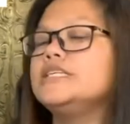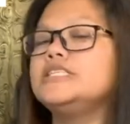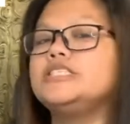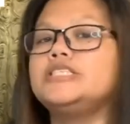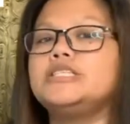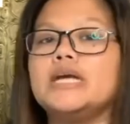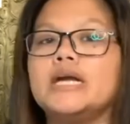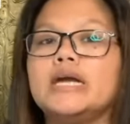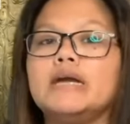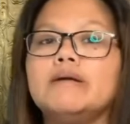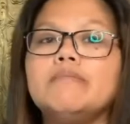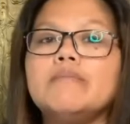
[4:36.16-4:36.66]

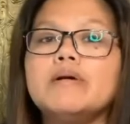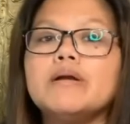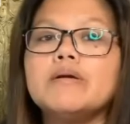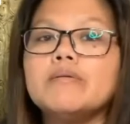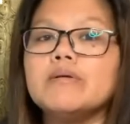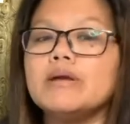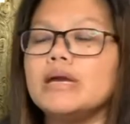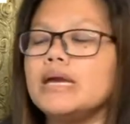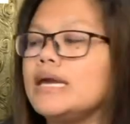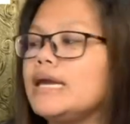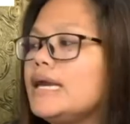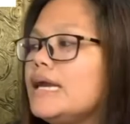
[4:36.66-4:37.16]
J.
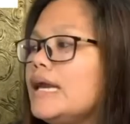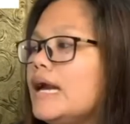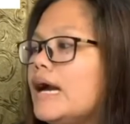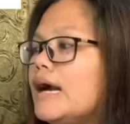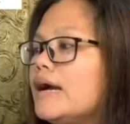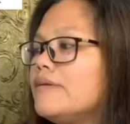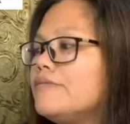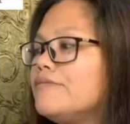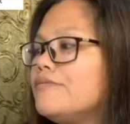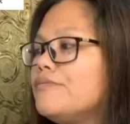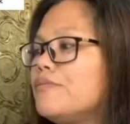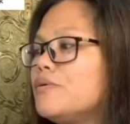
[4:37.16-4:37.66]
Marie,
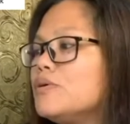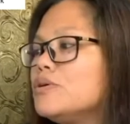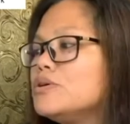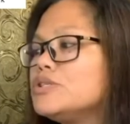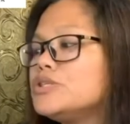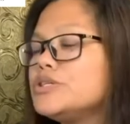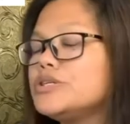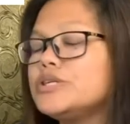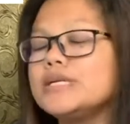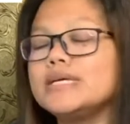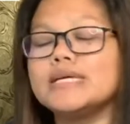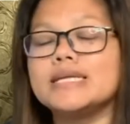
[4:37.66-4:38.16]

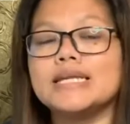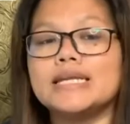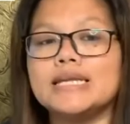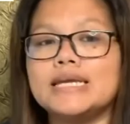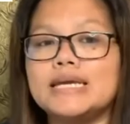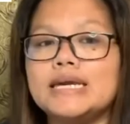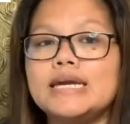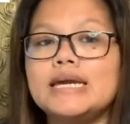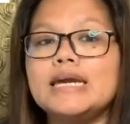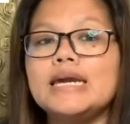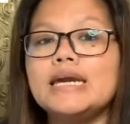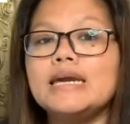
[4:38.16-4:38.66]

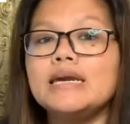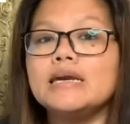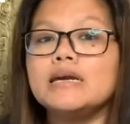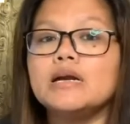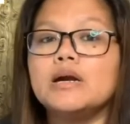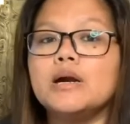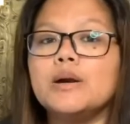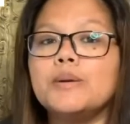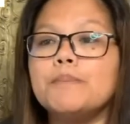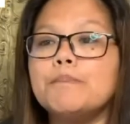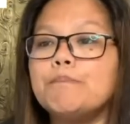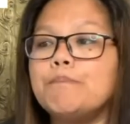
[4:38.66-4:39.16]
unfortunately,
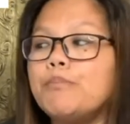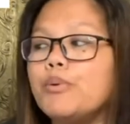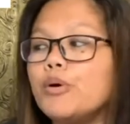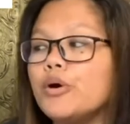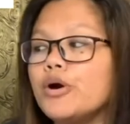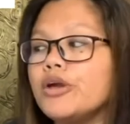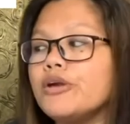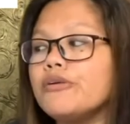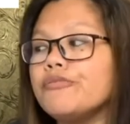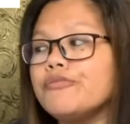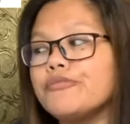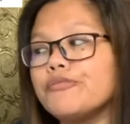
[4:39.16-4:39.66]

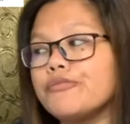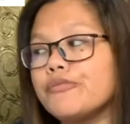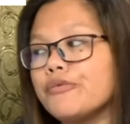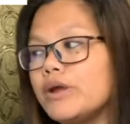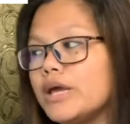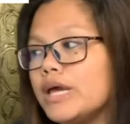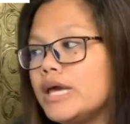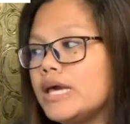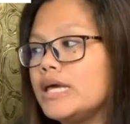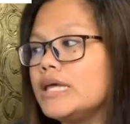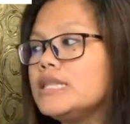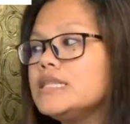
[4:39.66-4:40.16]

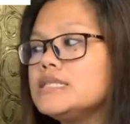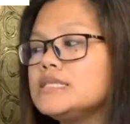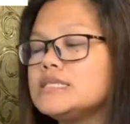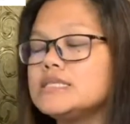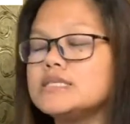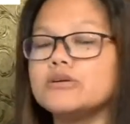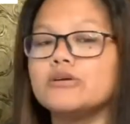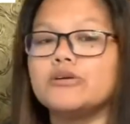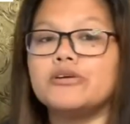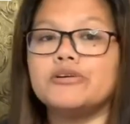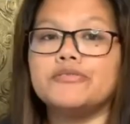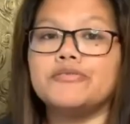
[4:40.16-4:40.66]

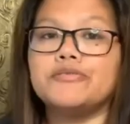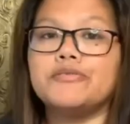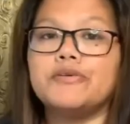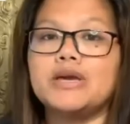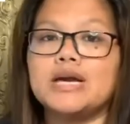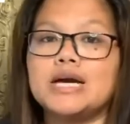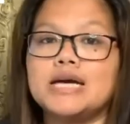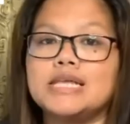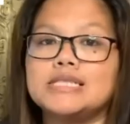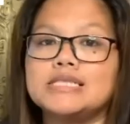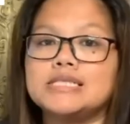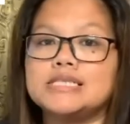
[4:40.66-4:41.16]
boyfriends or
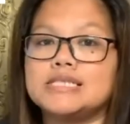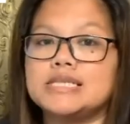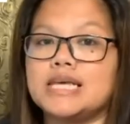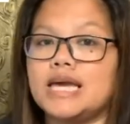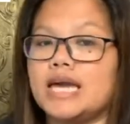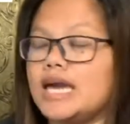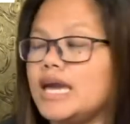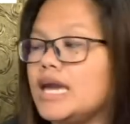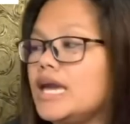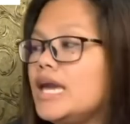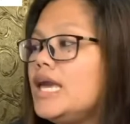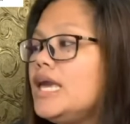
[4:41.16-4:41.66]

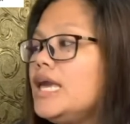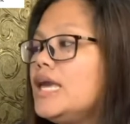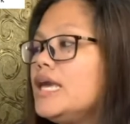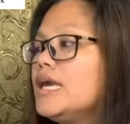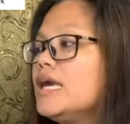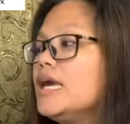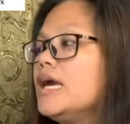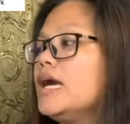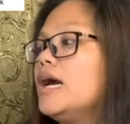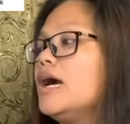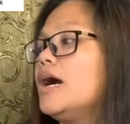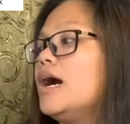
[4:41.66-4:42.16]
fiancé,
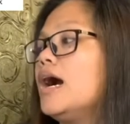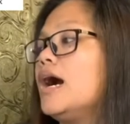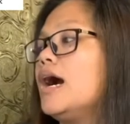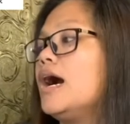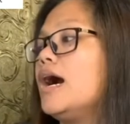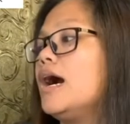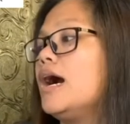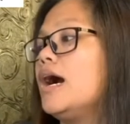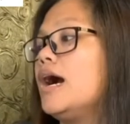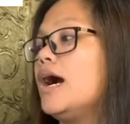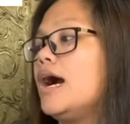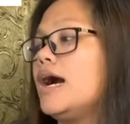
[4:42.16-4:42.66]

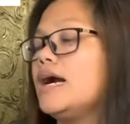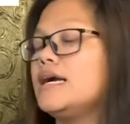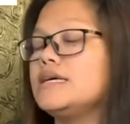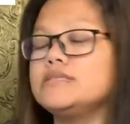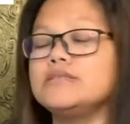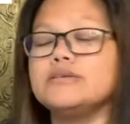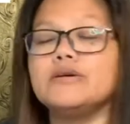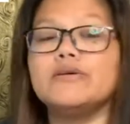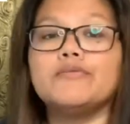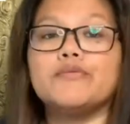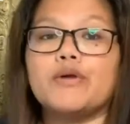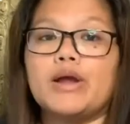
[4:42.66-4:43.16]

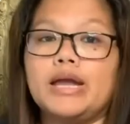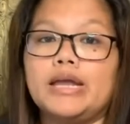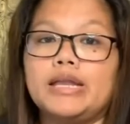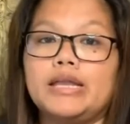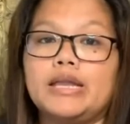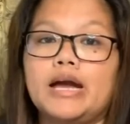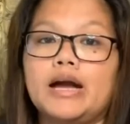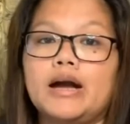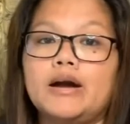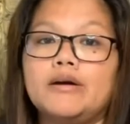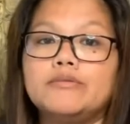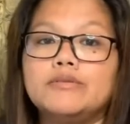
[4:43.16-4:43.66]
as of
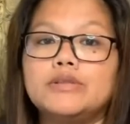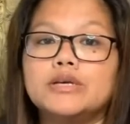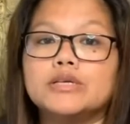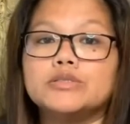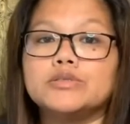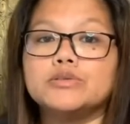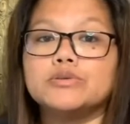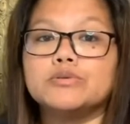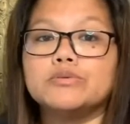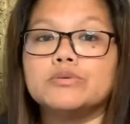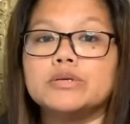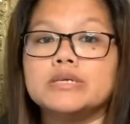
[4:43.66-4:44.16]
right now,
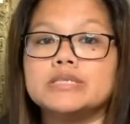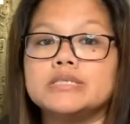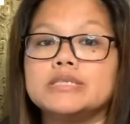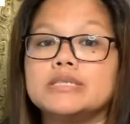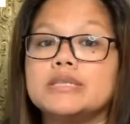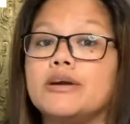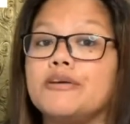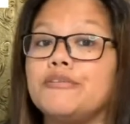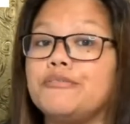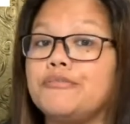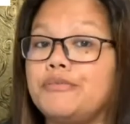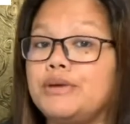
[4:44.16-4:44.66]
the
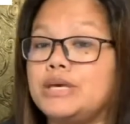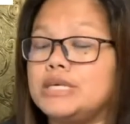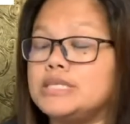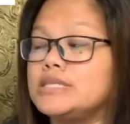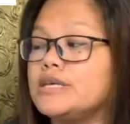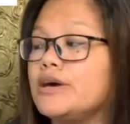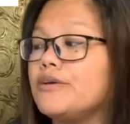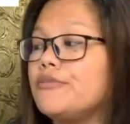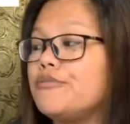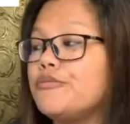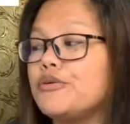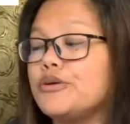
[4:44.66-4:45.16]
tourist
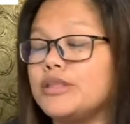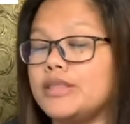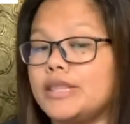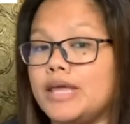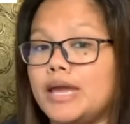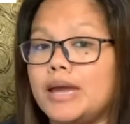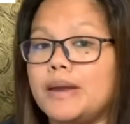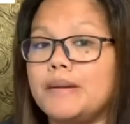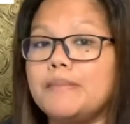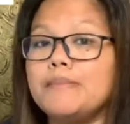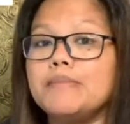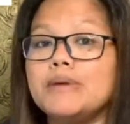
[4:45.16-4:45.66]
visa for
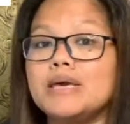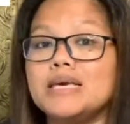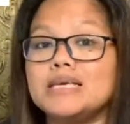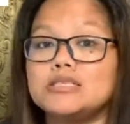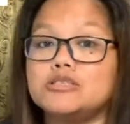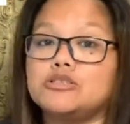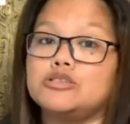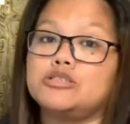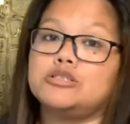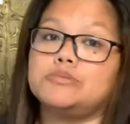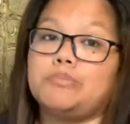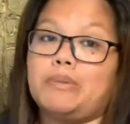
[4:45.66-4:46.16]
them
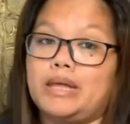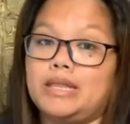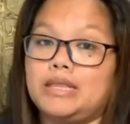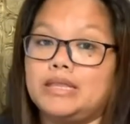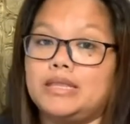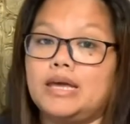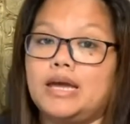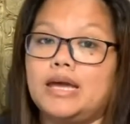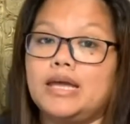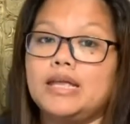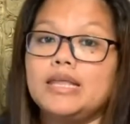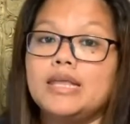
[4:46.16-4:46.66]
is
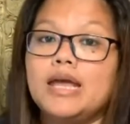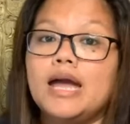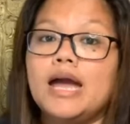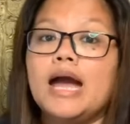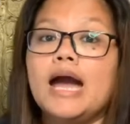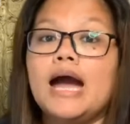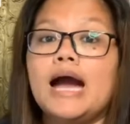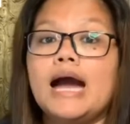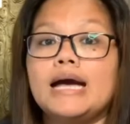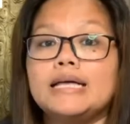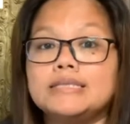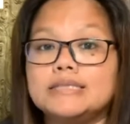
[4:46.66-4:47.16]
suspended
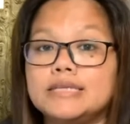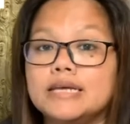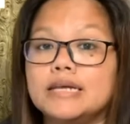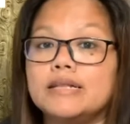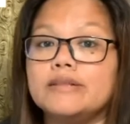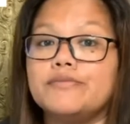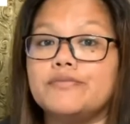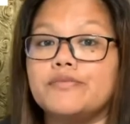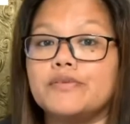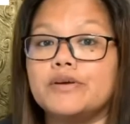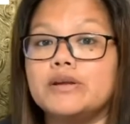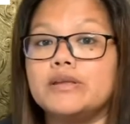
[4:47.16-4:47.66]

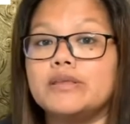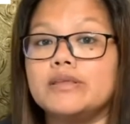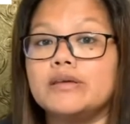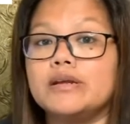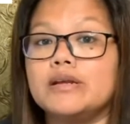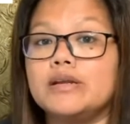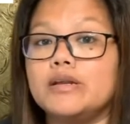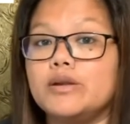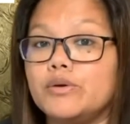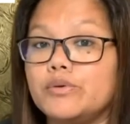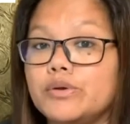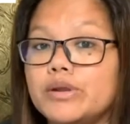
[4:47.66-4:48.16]
until
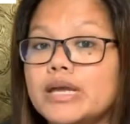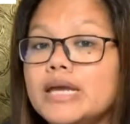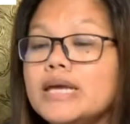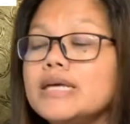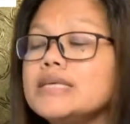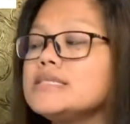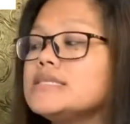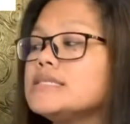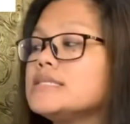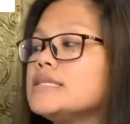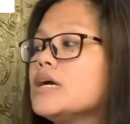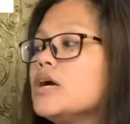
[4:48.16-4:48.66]
further
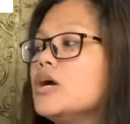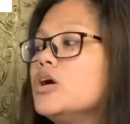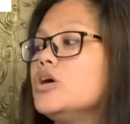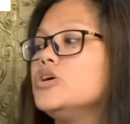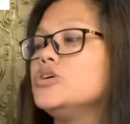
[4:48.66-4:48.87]
notice.